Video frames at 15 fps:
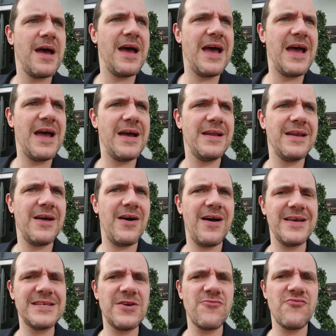
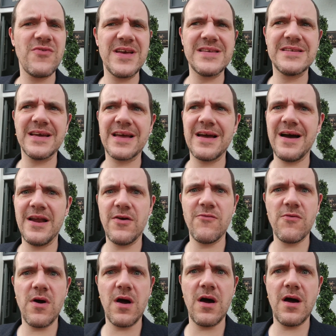Nice harissa kind
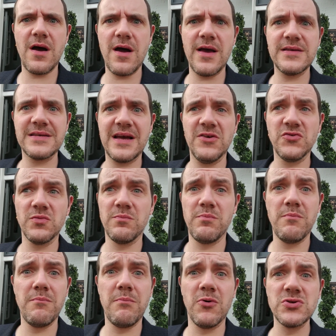of rice, and
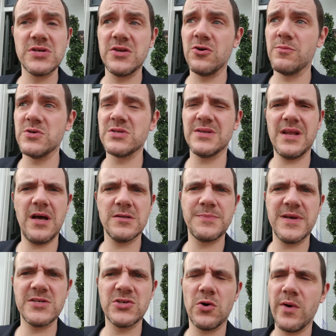some buzzing hummus, a nice
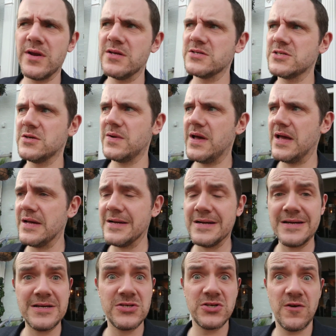bit of saltiness to it.
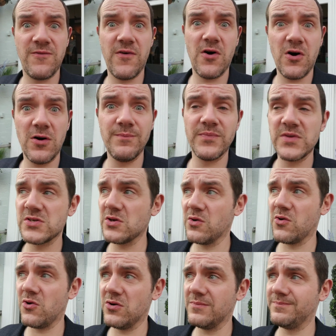So far,
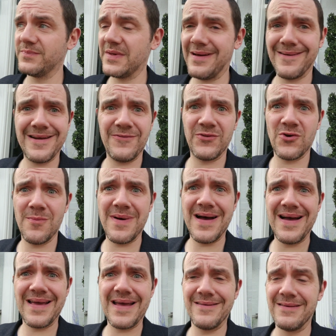so good. I'm gonna have to come
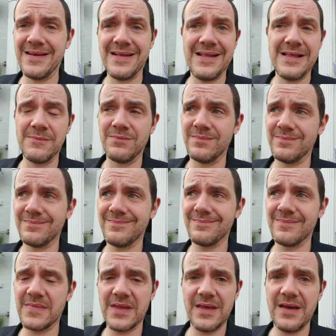out again.
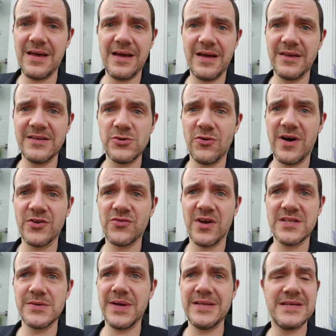You saw I
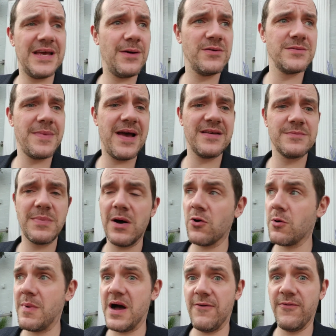tried to eat it was a mess, but I'll
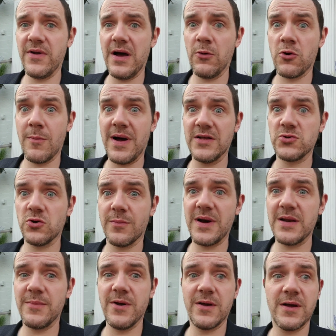come out to talk
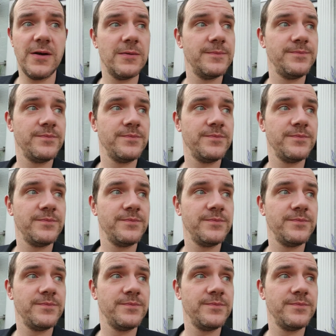about the burger.